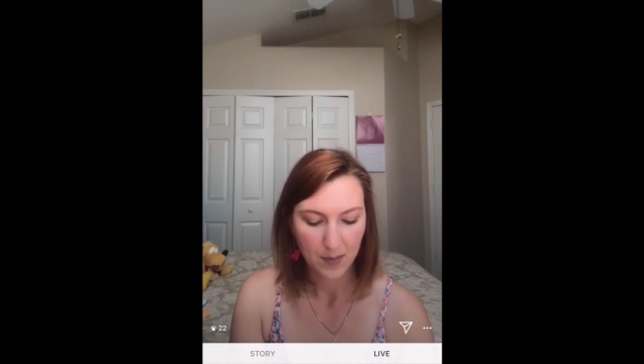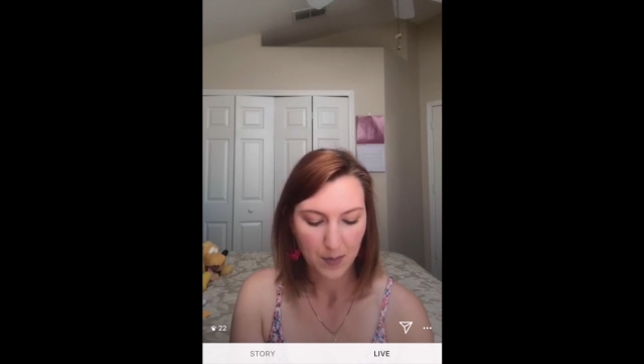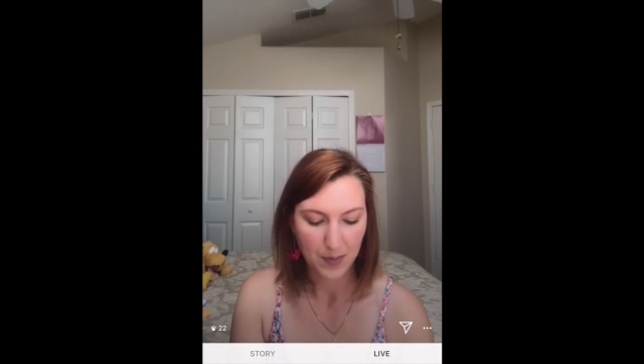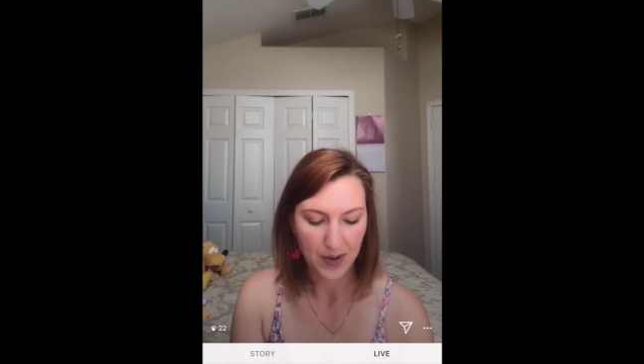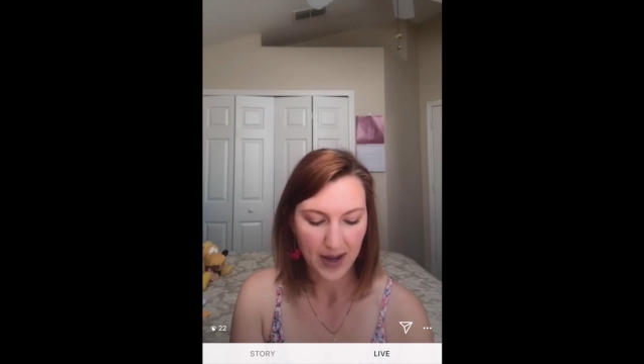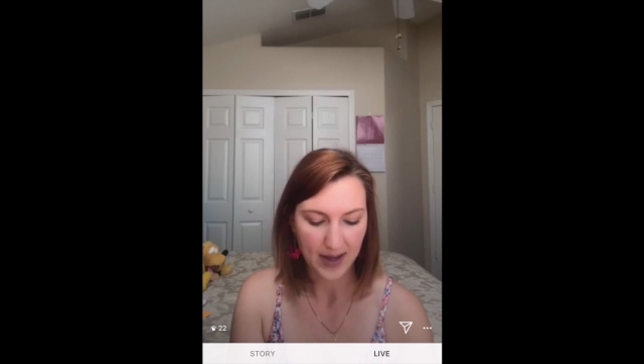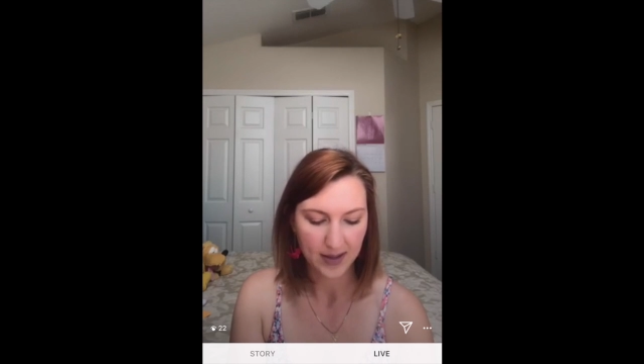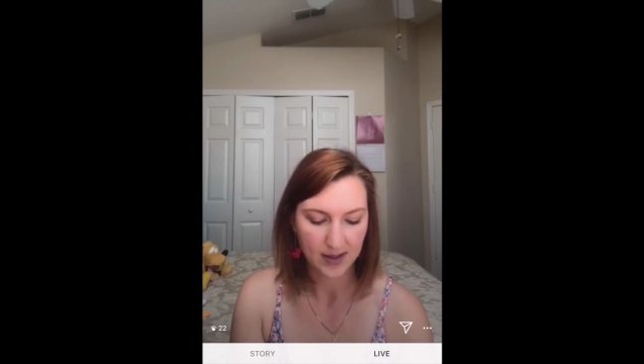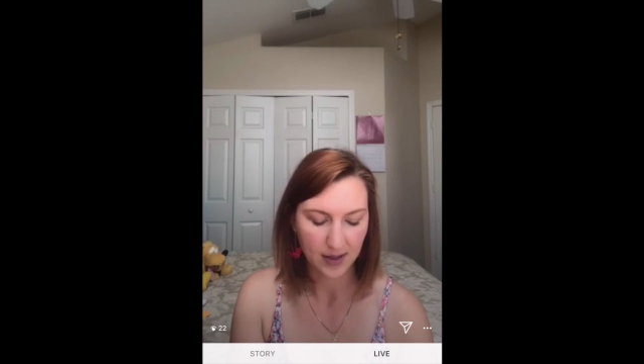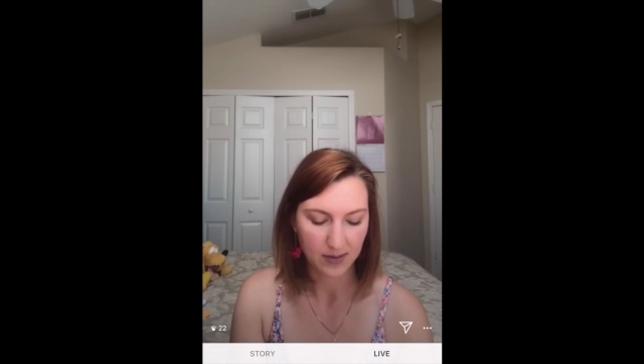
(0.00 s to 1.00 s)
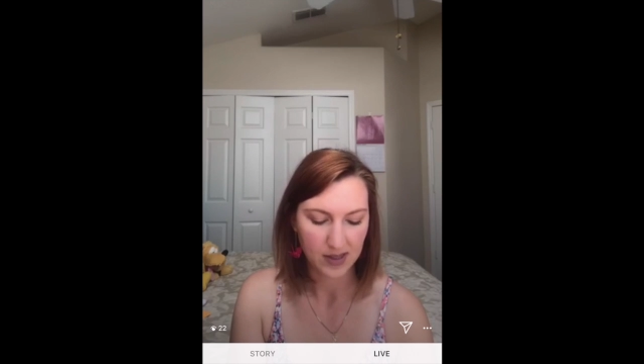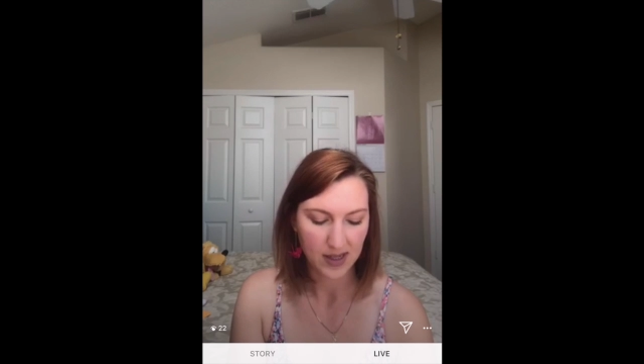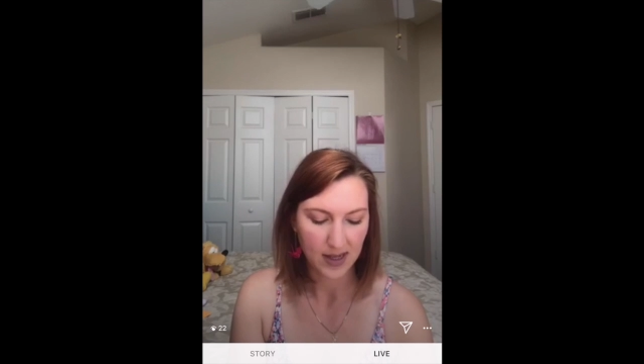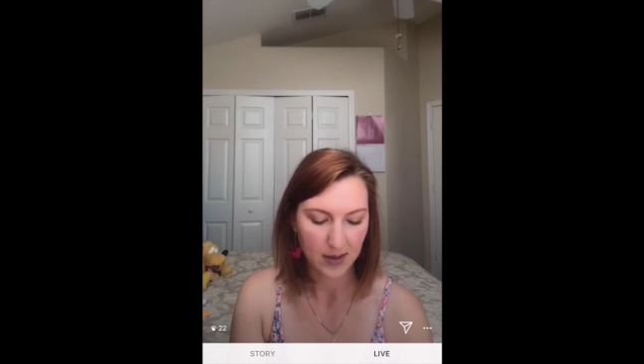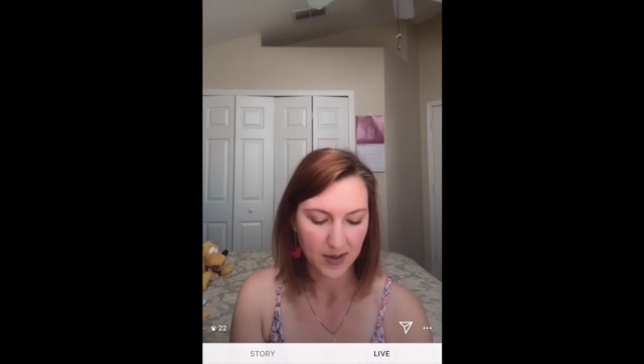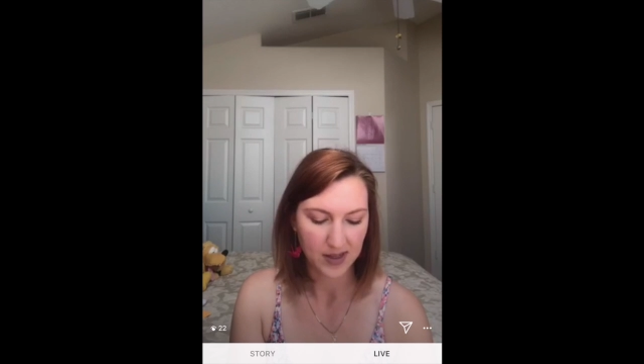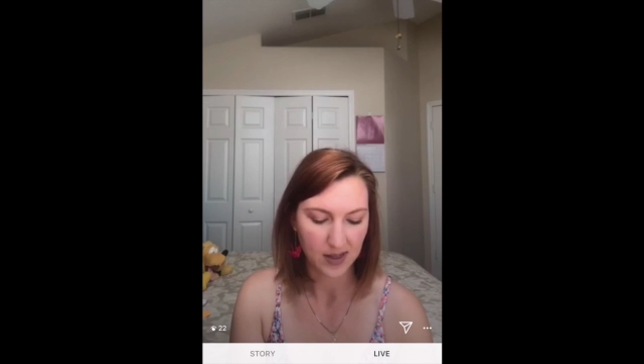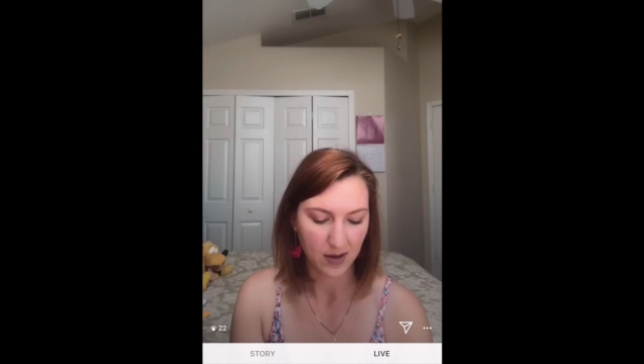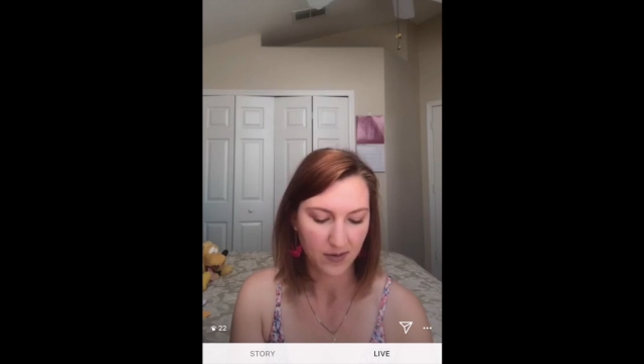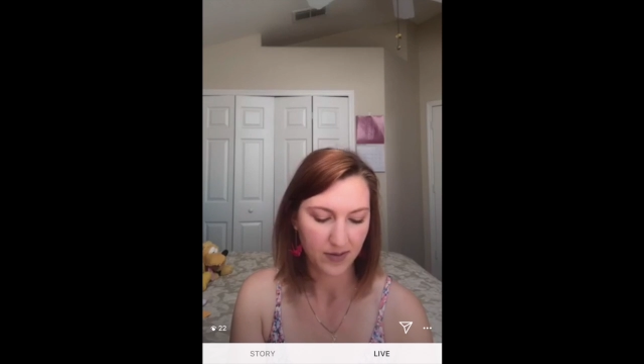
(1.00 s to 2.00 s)
but I was thinking to
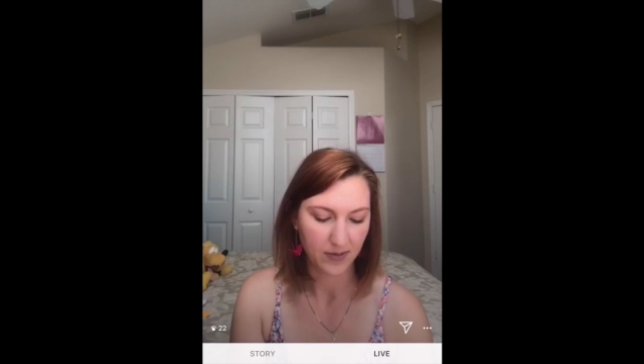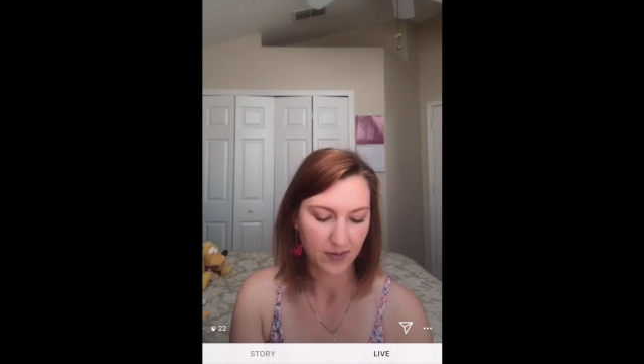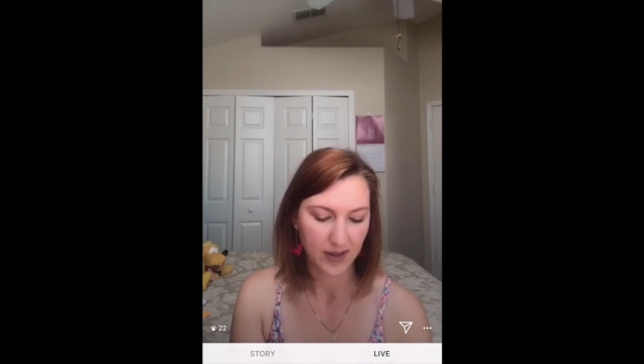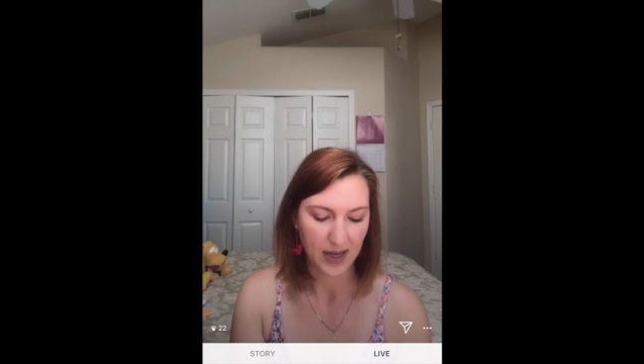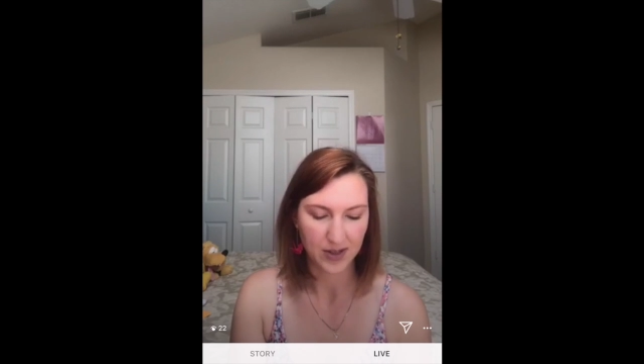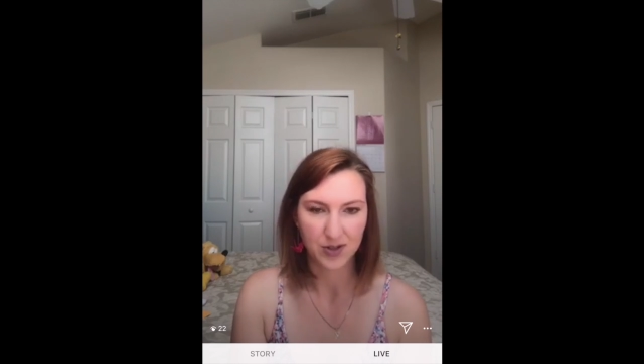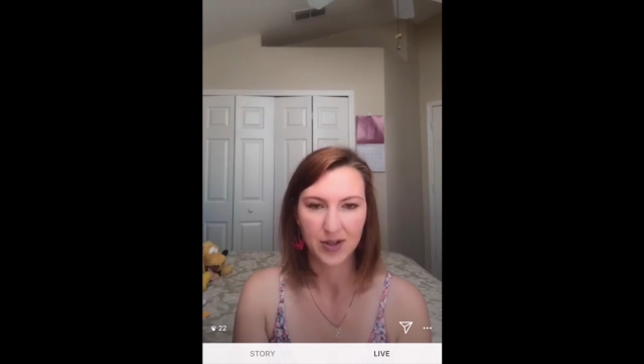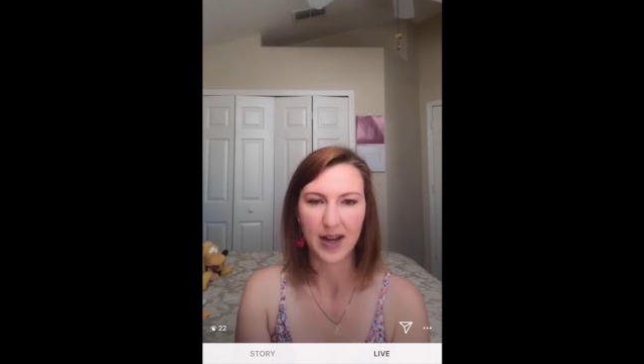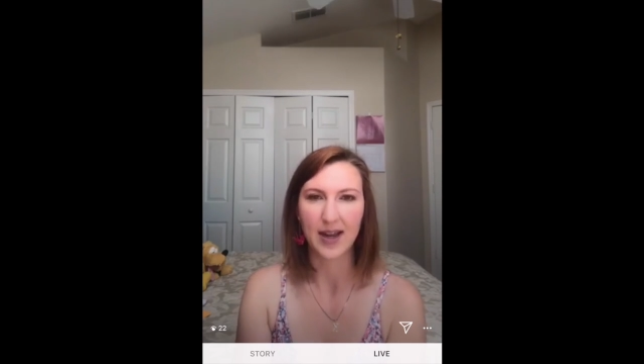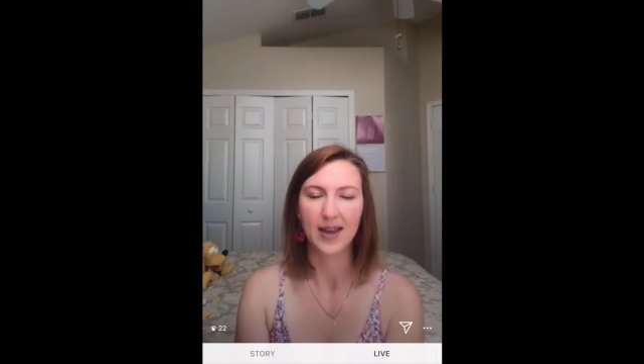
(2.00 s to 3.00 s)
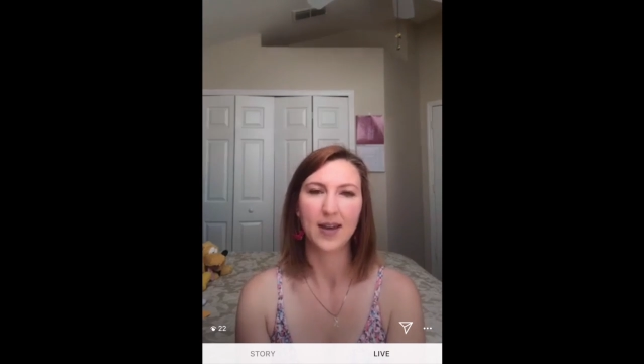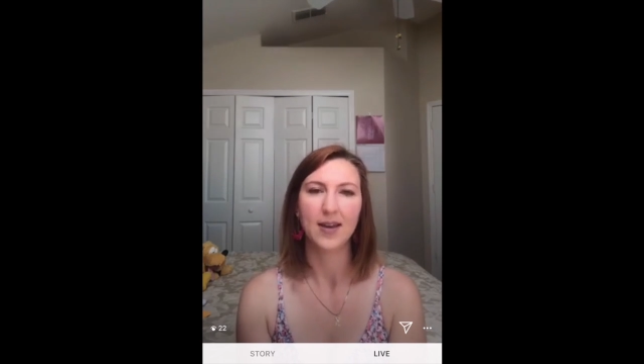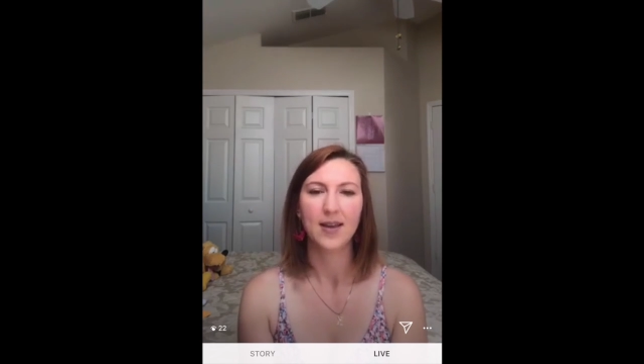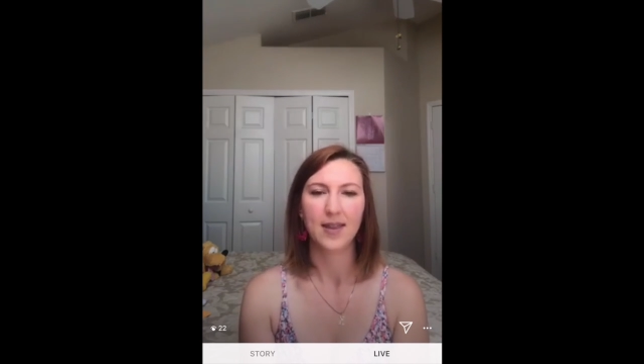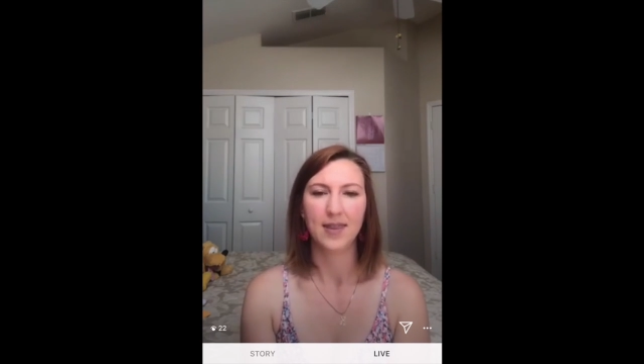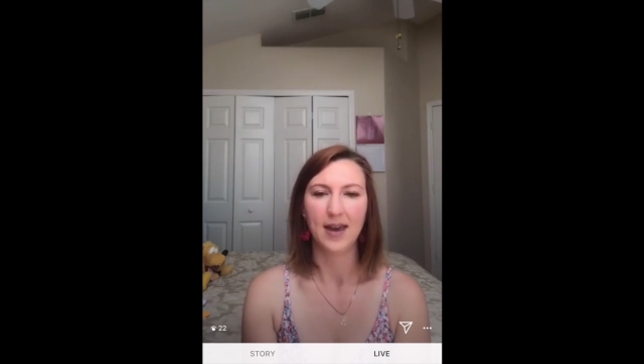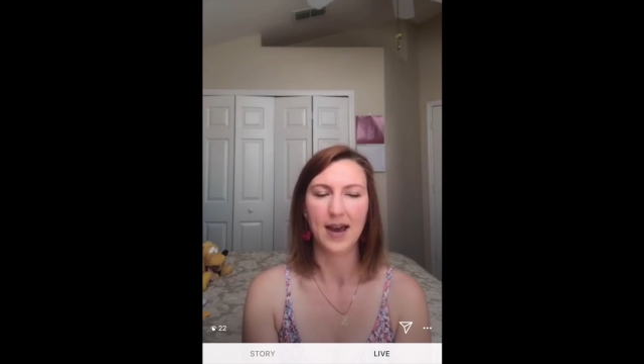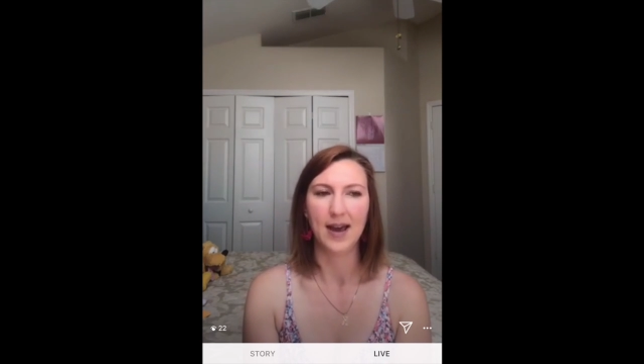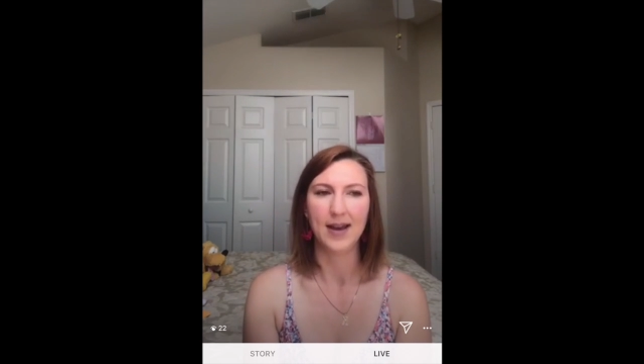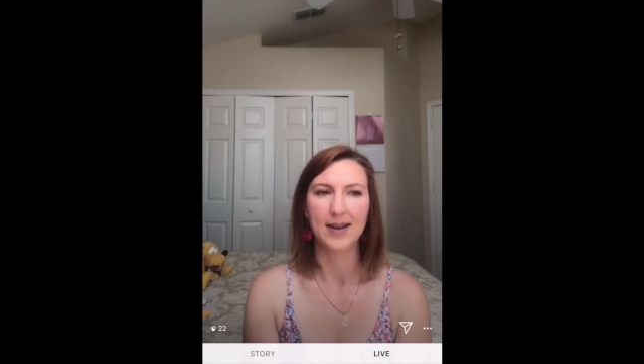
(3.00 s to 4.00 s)
myself yesterday
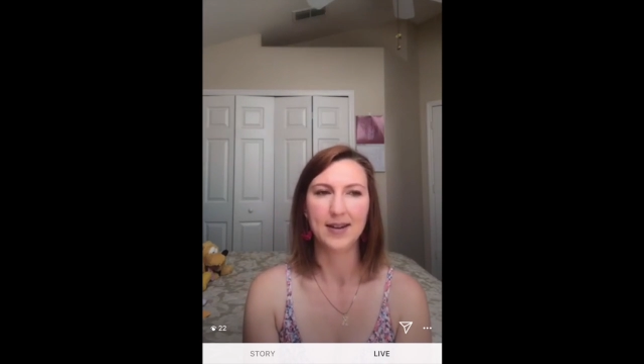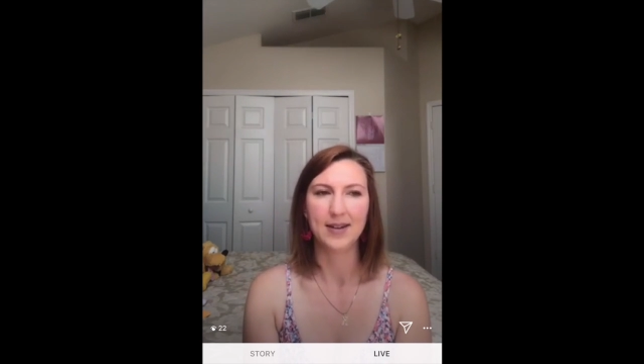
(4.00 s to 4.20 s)
that